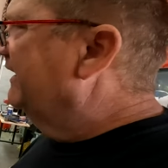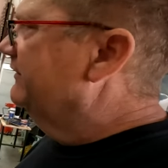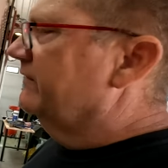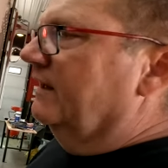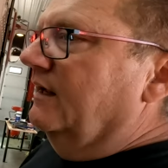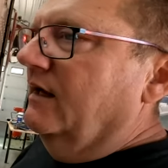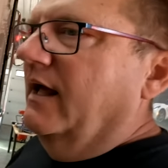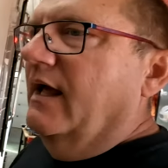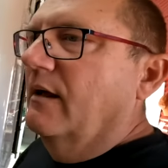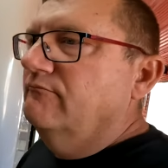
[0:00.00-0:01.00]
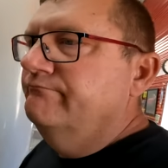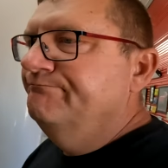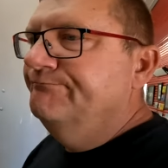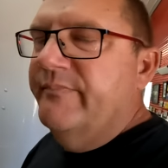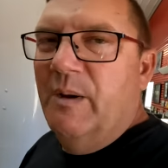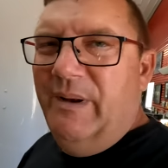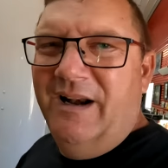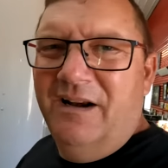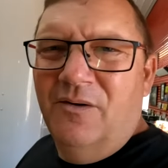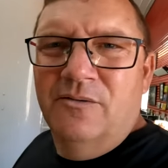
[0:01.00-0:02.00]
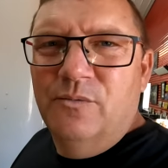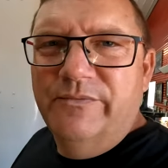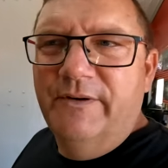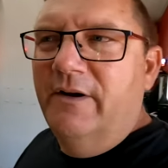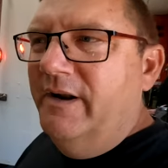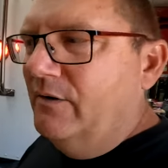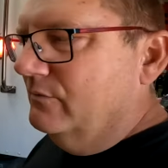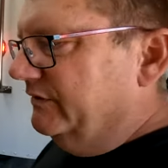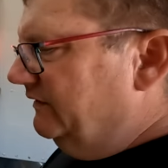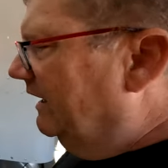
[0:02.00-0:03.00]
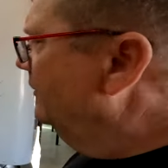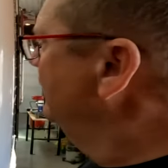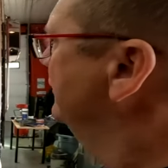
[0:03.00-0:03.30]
lights. But I don't know, we'll figure it out. We'll see how it